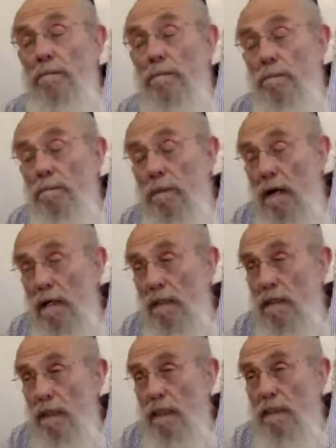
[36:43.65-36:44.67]

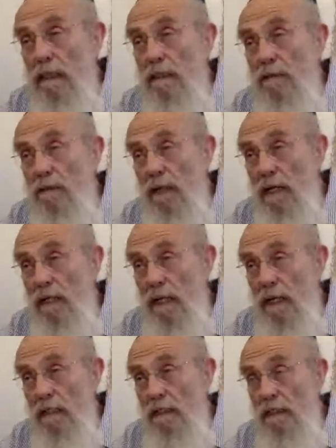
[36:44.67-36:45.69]
bonds us and
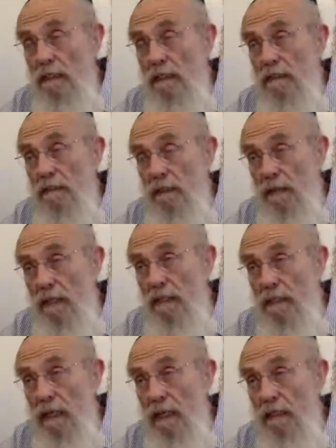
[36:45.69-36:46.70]
unites
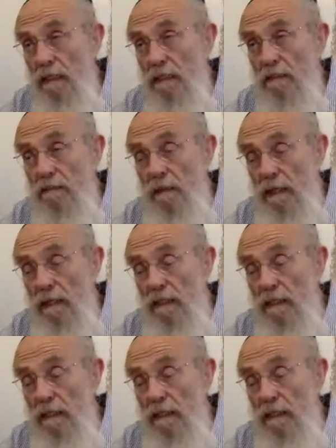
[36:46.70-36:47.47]
us, right?